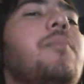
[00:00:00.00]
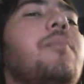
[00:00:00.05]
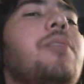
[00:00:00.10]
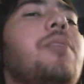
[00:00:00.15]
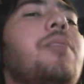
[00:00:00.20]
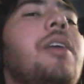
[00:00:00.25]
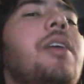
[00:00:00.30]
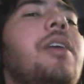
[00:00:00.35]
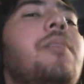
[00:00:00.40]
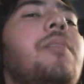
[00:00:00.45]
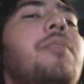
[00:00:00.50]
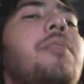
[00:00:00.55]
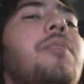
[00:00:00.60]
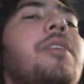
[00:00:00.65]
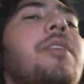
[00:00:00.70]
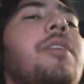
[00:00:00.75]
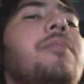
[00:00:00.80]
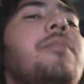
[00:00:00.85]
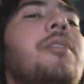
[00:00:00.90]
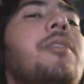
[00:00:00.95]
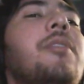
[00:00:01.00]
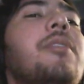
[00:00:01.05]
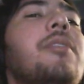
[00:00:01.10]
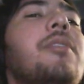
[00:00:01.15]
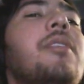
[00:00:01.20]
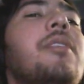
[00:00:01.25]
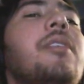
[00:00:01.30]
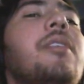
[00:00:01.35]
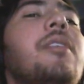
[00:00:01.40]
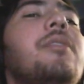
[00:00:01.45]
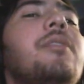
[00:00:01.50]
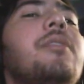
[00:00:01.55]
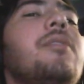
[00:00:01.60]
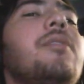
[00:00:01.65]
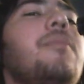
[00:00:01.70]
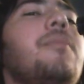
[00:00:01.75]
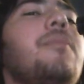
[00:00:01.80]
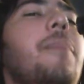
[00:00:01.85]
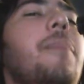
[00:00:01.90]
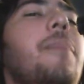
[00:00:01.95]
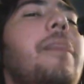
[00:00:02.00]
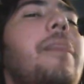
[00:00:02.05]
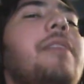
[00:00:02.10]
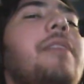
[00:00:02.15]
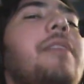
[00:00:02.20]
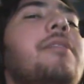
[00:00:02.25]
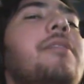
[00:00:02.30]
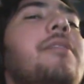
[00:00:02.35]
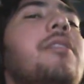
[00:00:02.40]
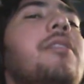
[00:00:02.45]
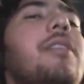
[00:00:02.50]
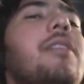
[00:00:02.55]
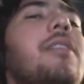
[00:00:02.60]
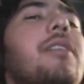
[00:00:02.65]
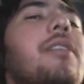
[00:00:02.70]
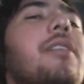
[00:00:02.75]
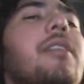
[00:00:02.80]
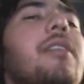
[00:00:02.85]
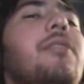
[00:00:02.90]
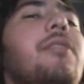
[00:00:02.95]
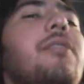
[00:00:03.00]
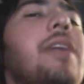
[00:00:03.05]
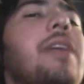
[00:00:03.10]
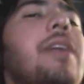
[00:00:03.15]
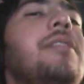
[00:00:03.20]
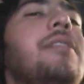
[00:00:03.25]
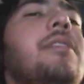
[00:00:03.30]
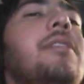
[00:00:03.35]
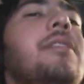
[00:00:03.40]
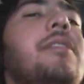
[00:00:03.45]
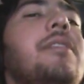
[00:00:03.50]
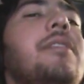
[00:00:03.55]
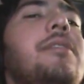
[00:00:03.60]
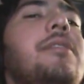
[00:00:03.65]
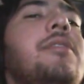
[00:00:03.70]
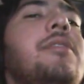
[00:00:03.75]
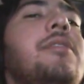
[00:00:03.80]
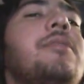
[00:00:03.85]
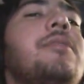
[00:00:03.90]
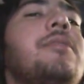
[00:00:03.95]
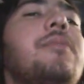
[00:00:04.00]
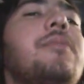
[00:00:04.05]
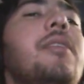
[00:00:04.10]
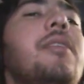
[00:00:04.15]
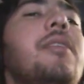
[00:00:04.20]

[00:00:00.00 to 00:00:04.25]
pretty smart. So it's not a great deal. Just